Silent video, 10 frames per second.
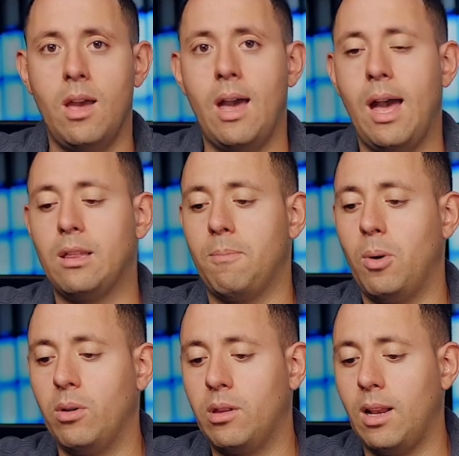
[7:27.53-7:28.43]
as
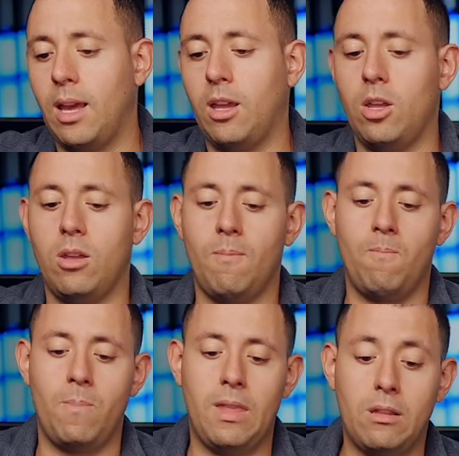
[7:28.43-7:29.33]
opposed to like,
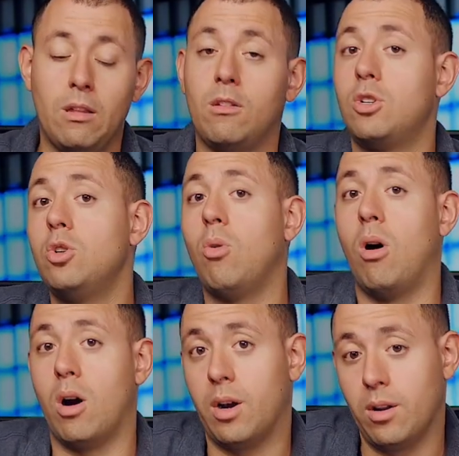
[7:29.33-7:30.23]
this is too
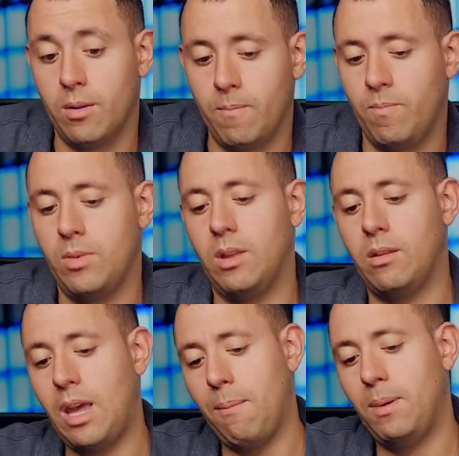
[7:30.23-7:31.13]
hard, this
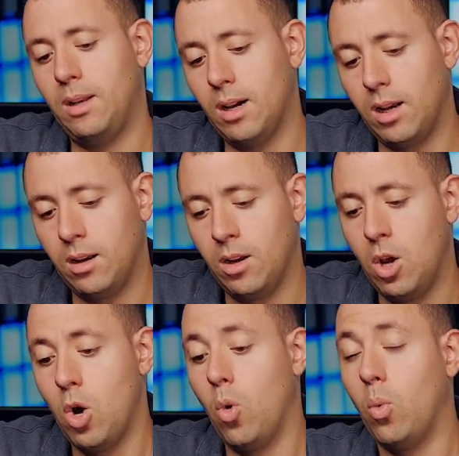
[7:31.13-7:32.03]
can't be done,
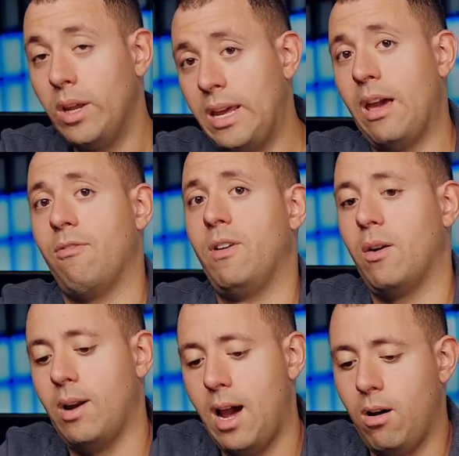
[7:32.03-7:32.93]
we can't
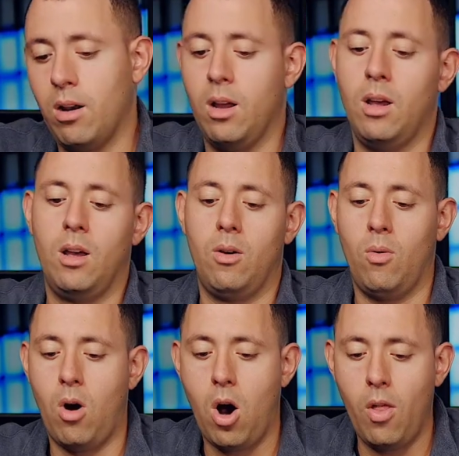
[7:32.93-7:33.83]
figure it out.
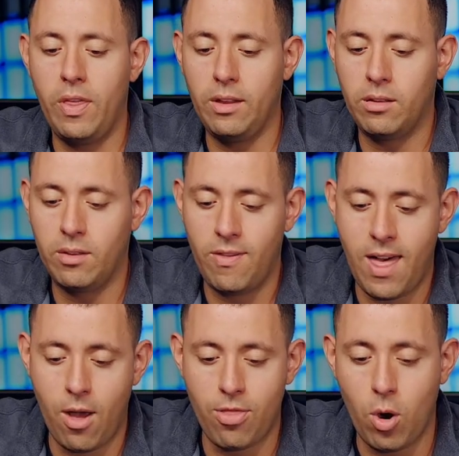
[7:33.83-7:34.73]
All
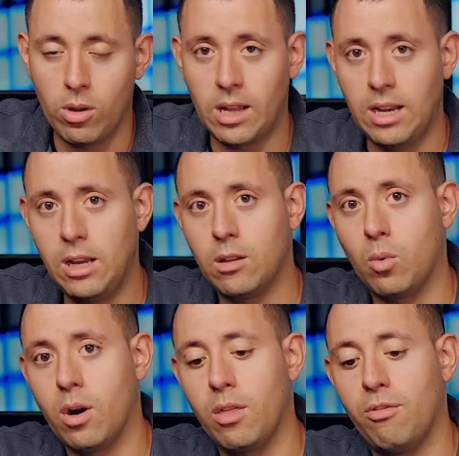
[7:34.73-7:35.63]
those ideas
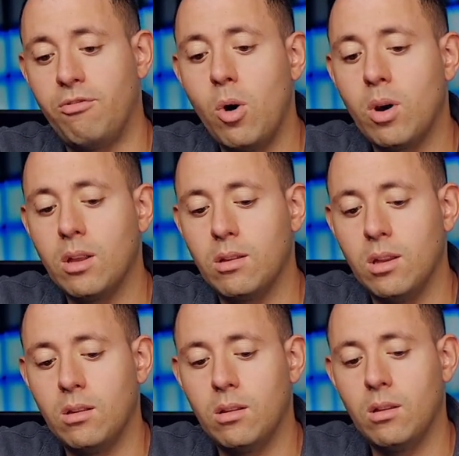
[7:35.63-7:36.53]
where the focus
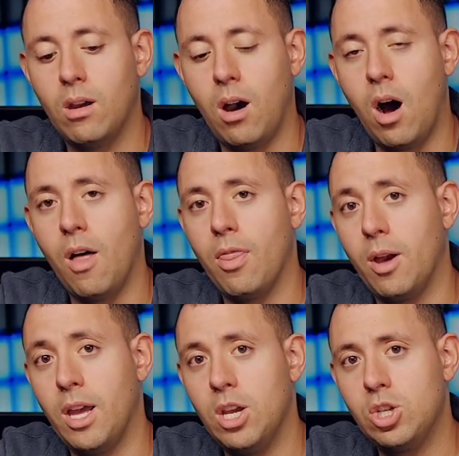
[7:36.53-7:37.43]
is on
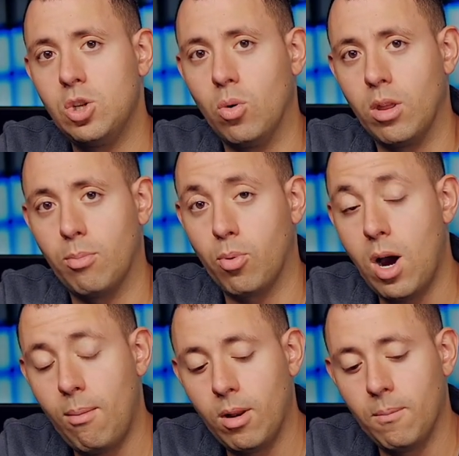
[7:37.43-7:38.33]
the issue or the
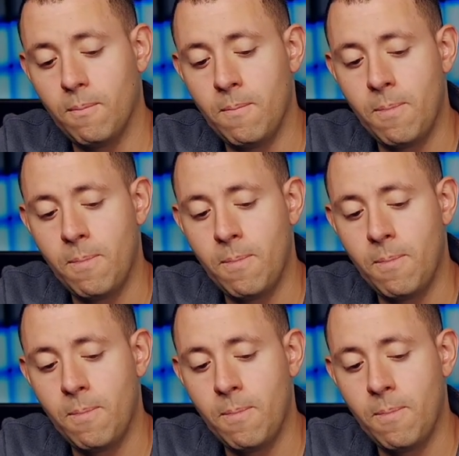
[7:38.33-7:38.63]
problem